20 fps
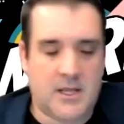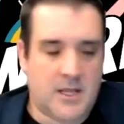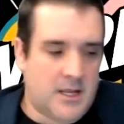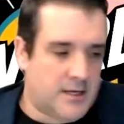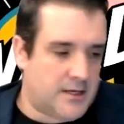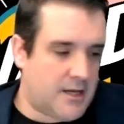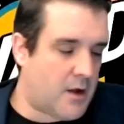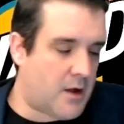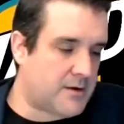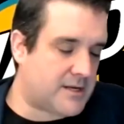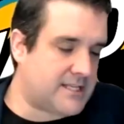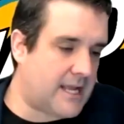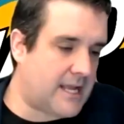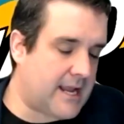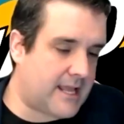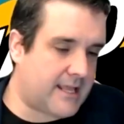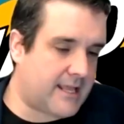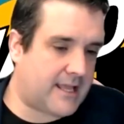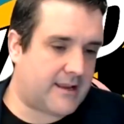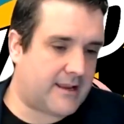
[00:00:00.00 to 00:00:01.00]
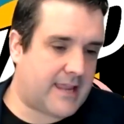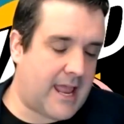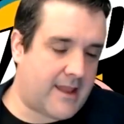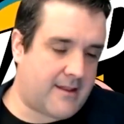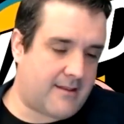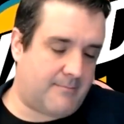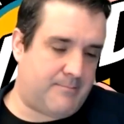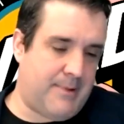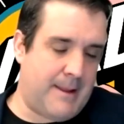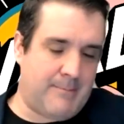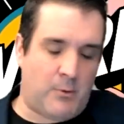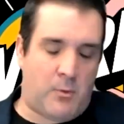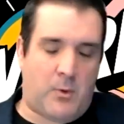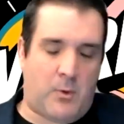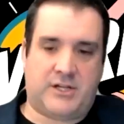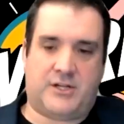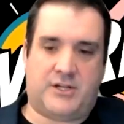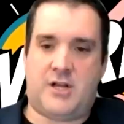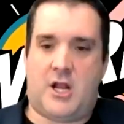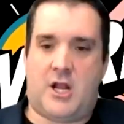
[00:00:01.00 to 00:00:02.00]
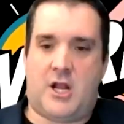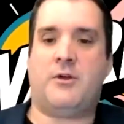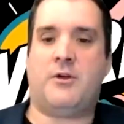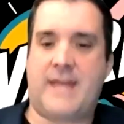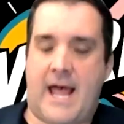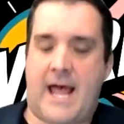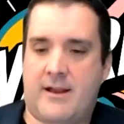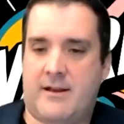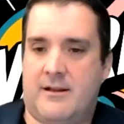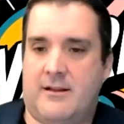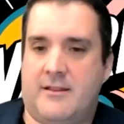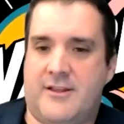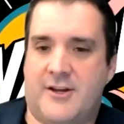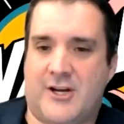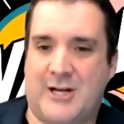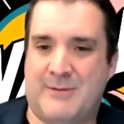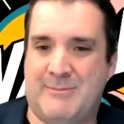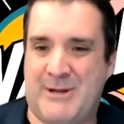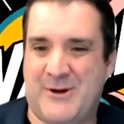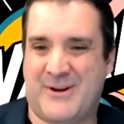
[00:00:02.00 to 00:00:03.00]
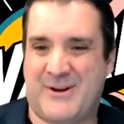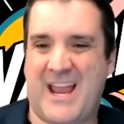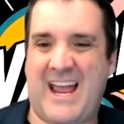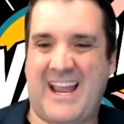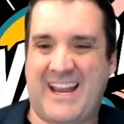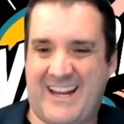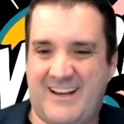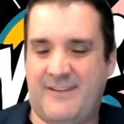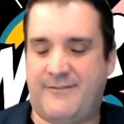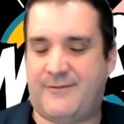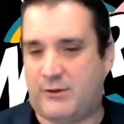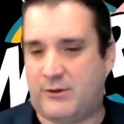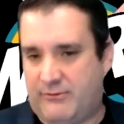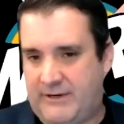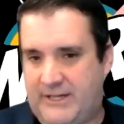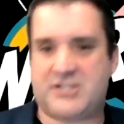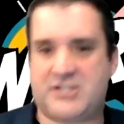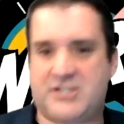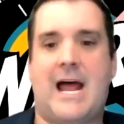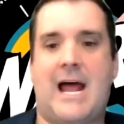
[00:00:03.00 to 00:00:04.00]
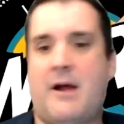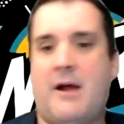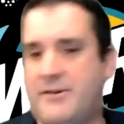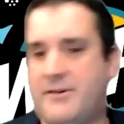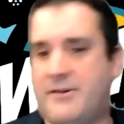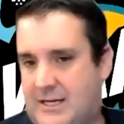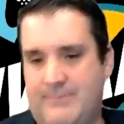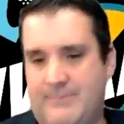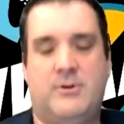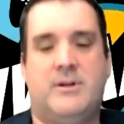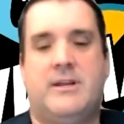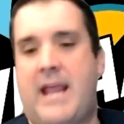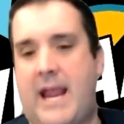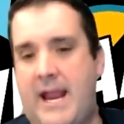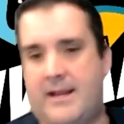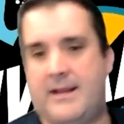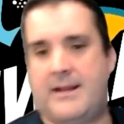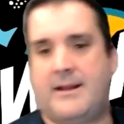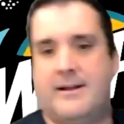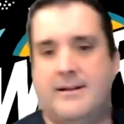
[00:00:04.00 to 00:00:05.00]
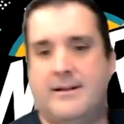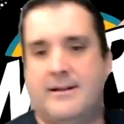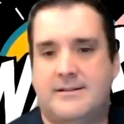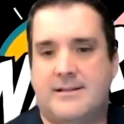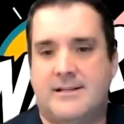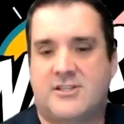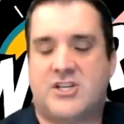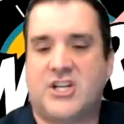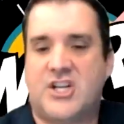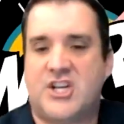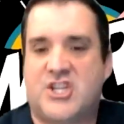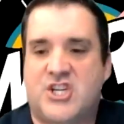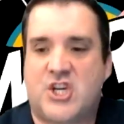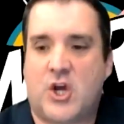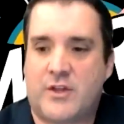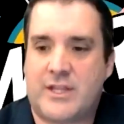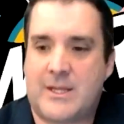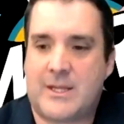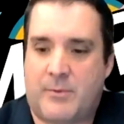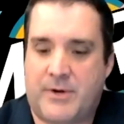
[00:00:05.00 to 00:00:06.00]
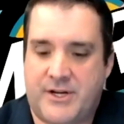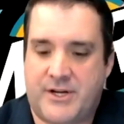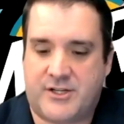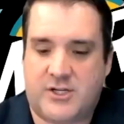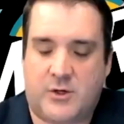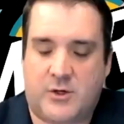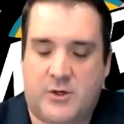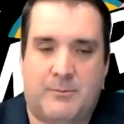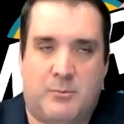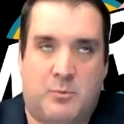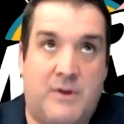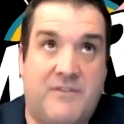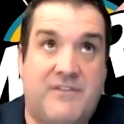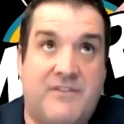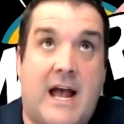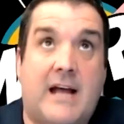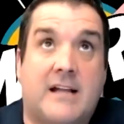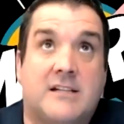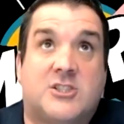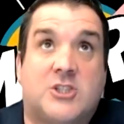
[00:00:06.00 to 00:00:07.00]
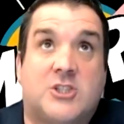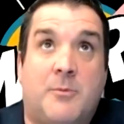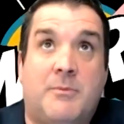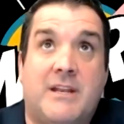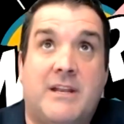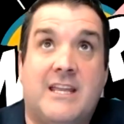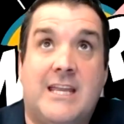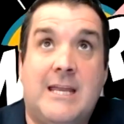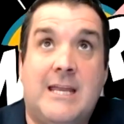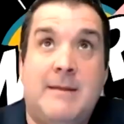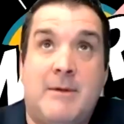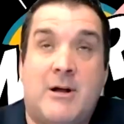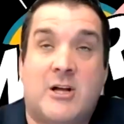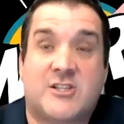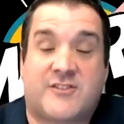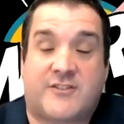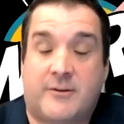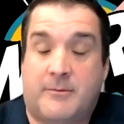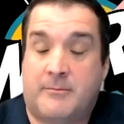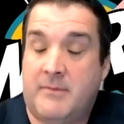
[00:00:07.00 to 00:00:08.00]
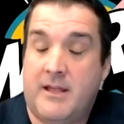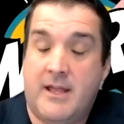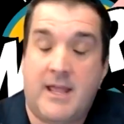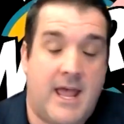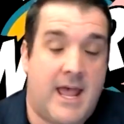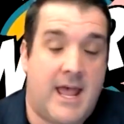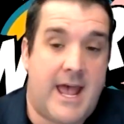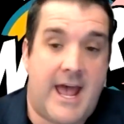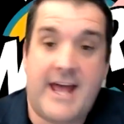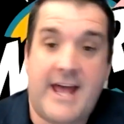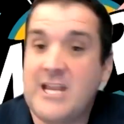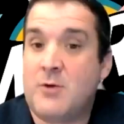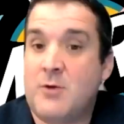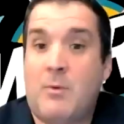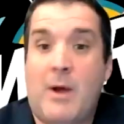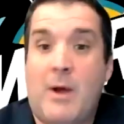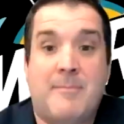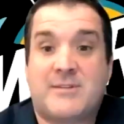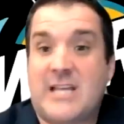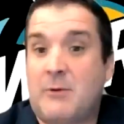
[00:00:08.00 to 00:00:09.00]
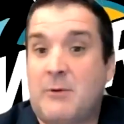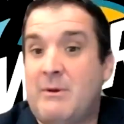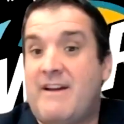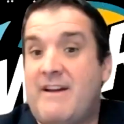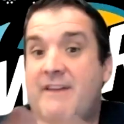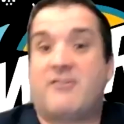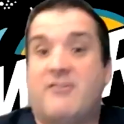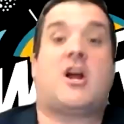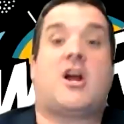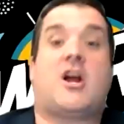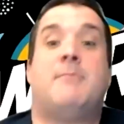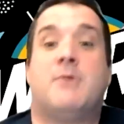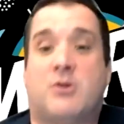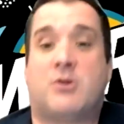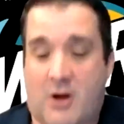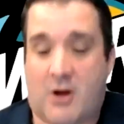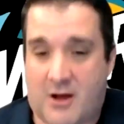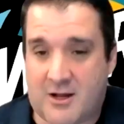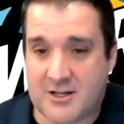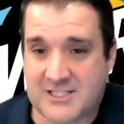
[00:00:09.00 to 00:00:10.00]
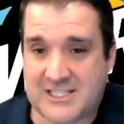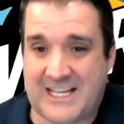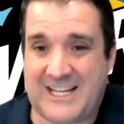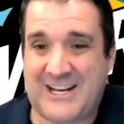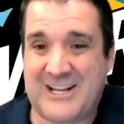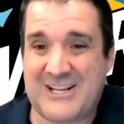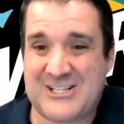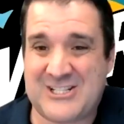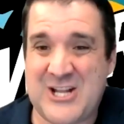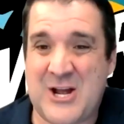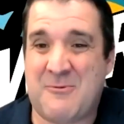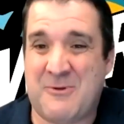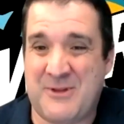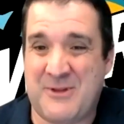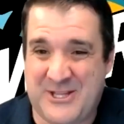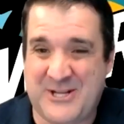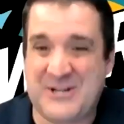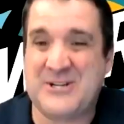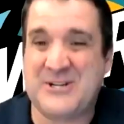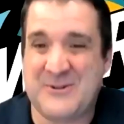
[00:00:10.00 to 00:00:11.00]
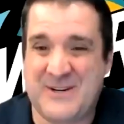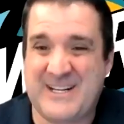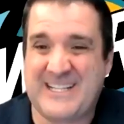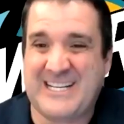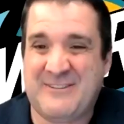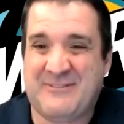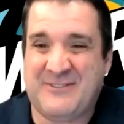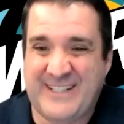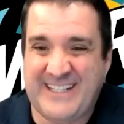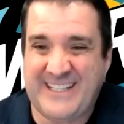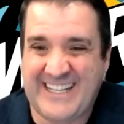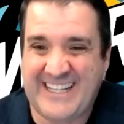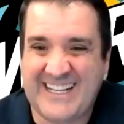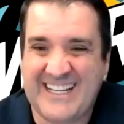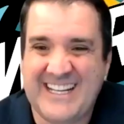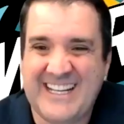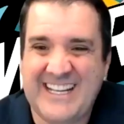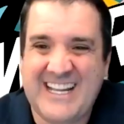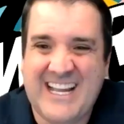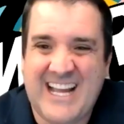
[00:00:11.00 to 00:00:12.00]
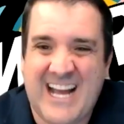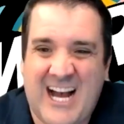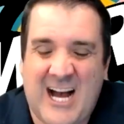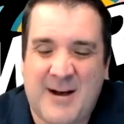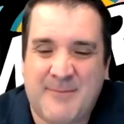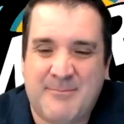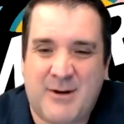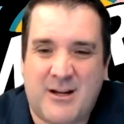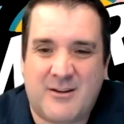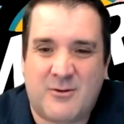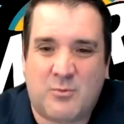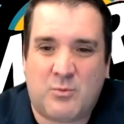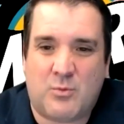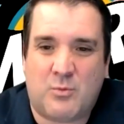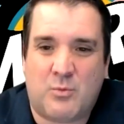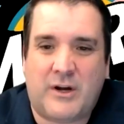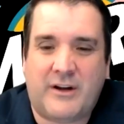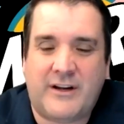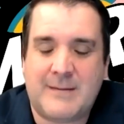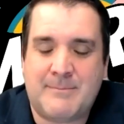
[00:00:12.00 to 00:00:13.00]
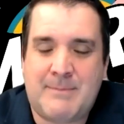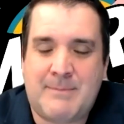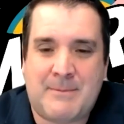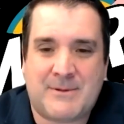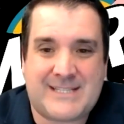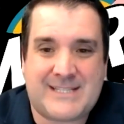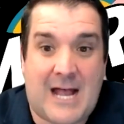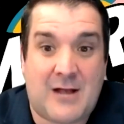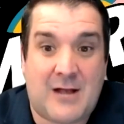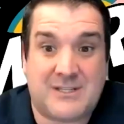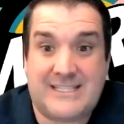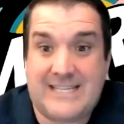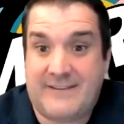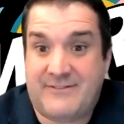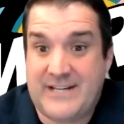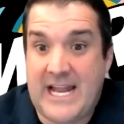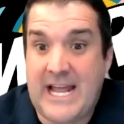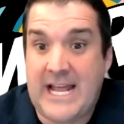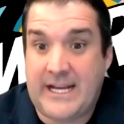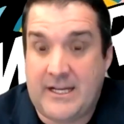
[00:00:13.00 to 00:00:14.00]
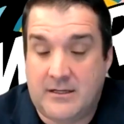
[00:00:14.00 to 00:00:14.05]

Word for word: No, because again, people want to know that they're going to be okay. And if you're reaching out, you're communicating, it's good to show them what you're doing. And we've gotten so many emails from any website we've ever come across letting us know what they're doing differently. Um, yeah. But we're into people's houses every day.